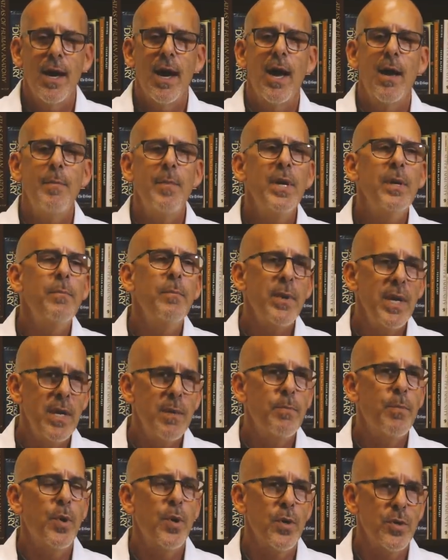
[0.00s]
I mean
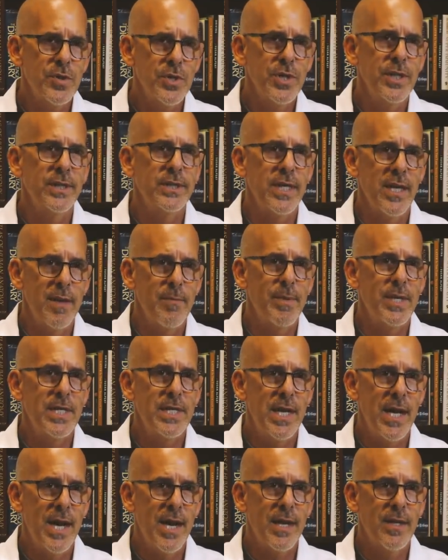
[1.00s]
me personally am
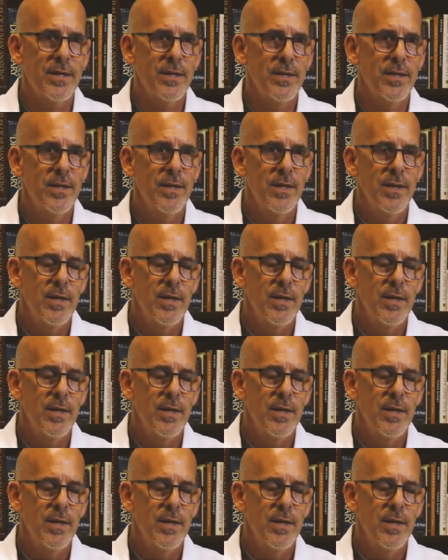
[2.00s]
attacked,